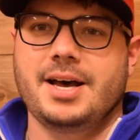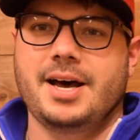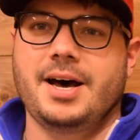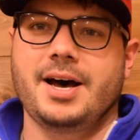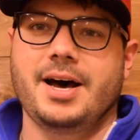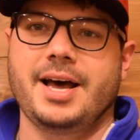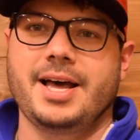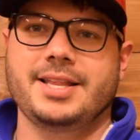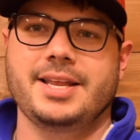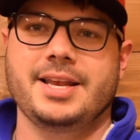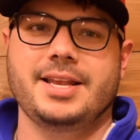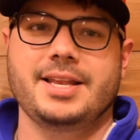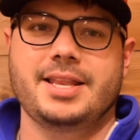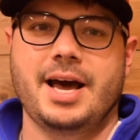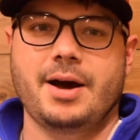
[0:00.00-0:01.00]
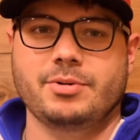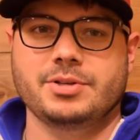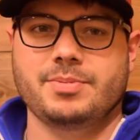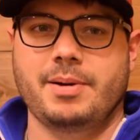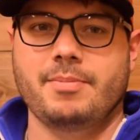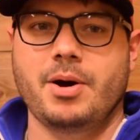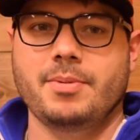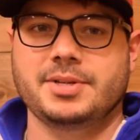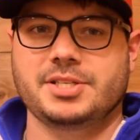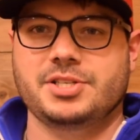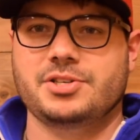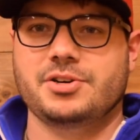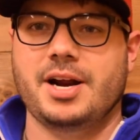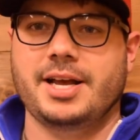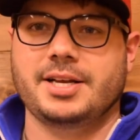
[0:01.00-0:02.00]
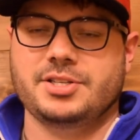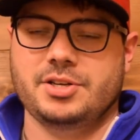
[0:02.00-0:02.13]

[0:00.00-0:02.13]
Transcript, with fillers: and then that was my moment to strike.